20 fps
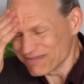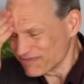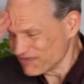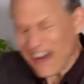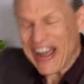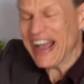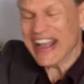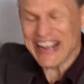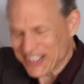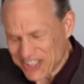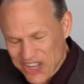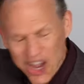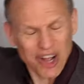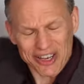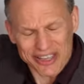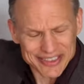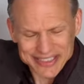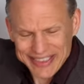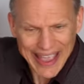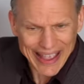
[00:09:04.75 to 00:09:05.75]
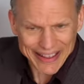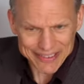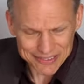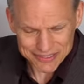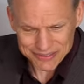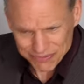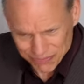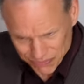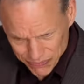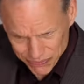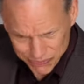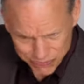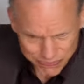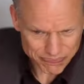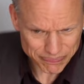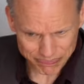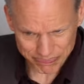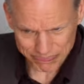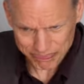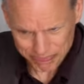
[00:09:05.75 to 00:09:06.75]
Fine, call it that
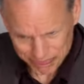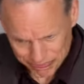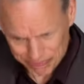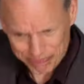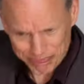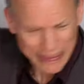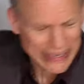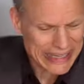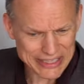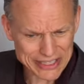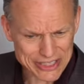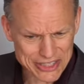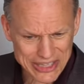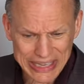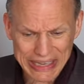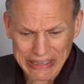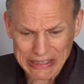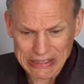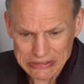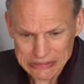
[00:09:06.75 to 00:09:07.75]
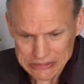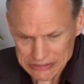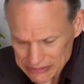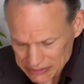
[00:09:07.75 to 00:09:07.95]
penis thing.